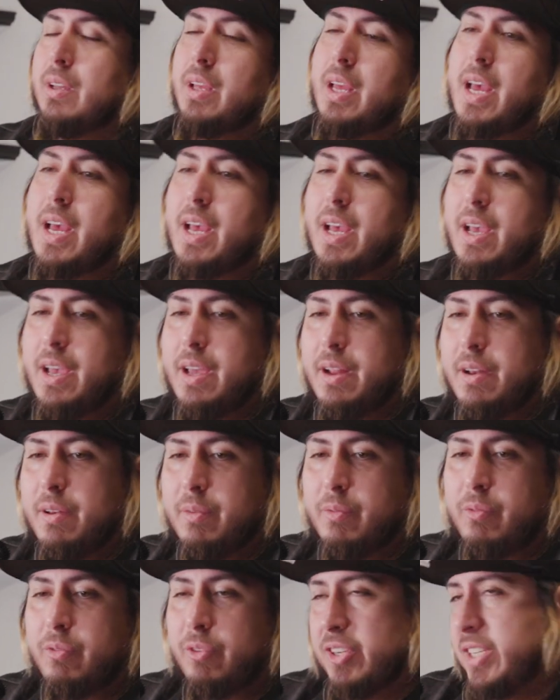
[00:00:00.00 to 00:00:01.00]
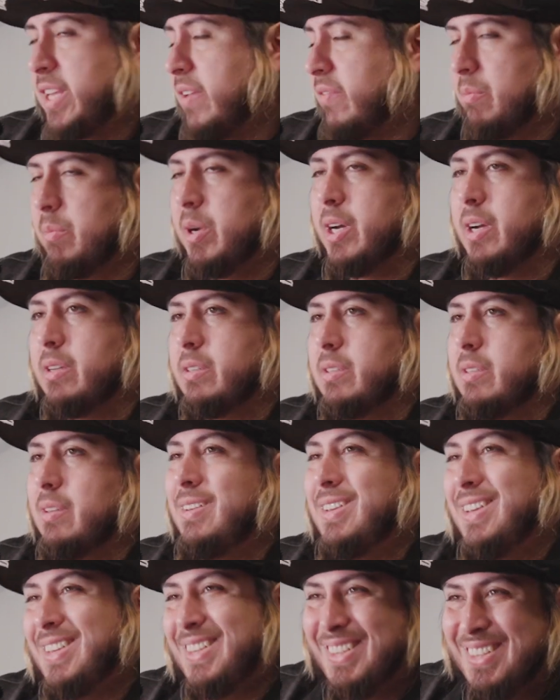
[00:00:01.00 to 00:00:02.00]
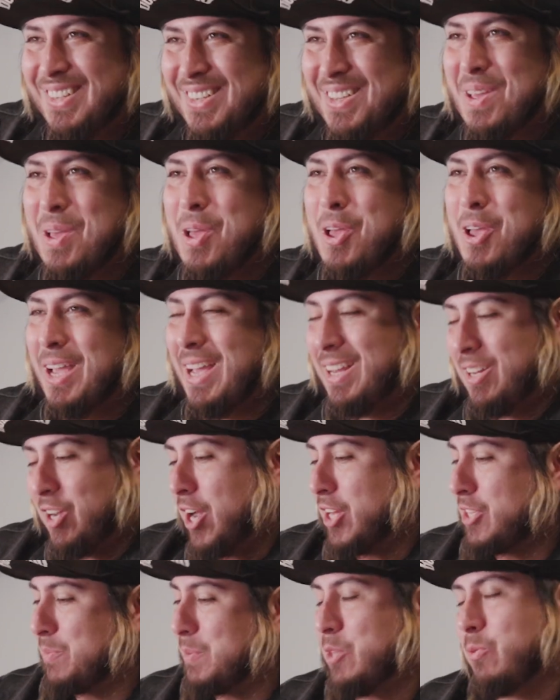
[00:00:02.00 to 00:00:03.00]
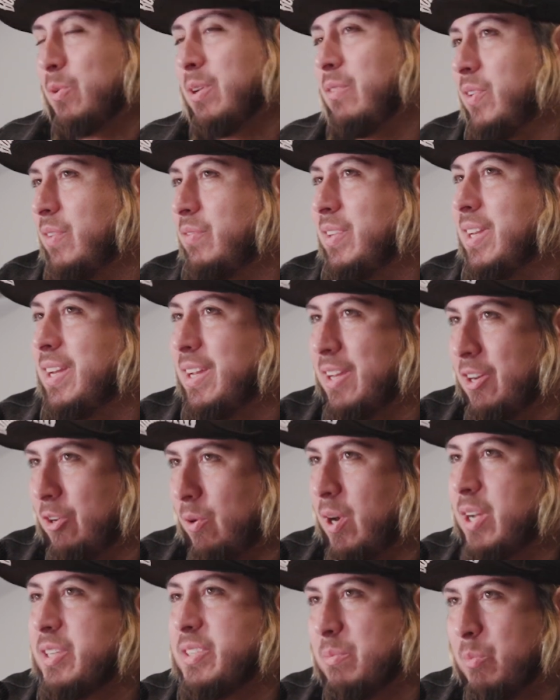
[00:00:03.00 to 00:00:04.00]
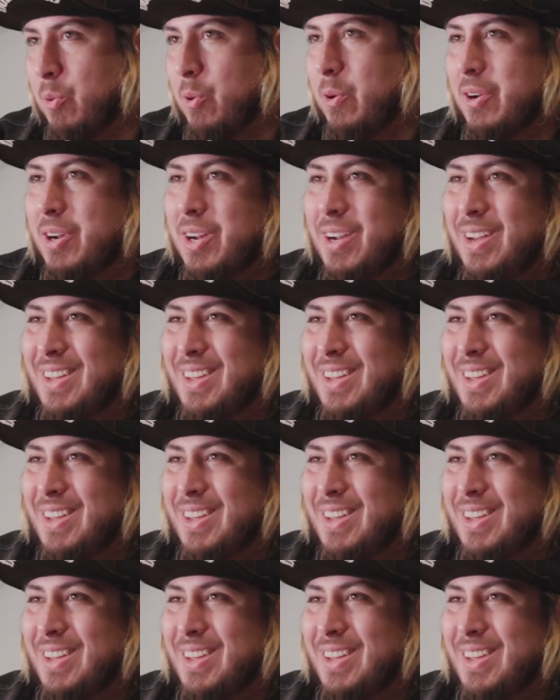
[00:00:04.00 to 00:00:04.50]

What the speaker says: And for $7. It cost me $3.50 to get across the border.